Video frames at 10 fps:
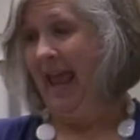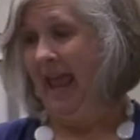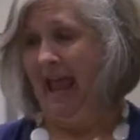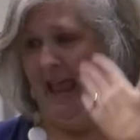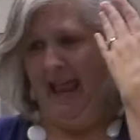He
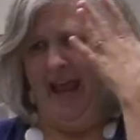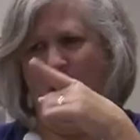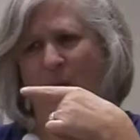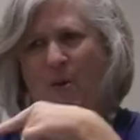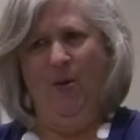doesn't know
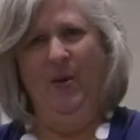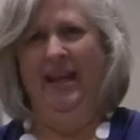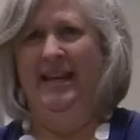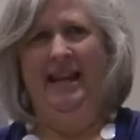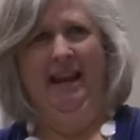me, but
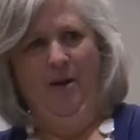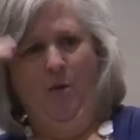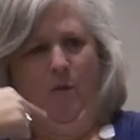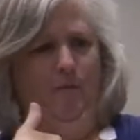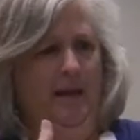if he
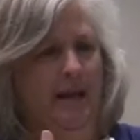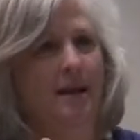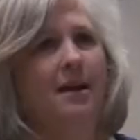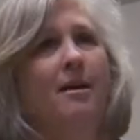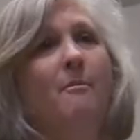didn't want
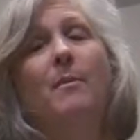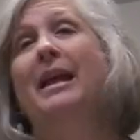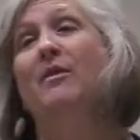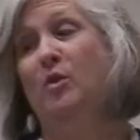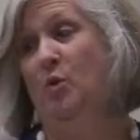the gospel,
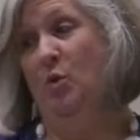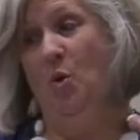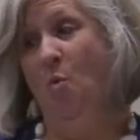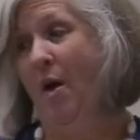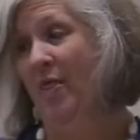he shouldn't
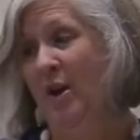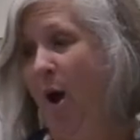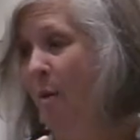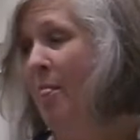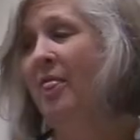be sitting
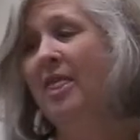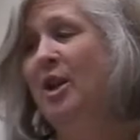there.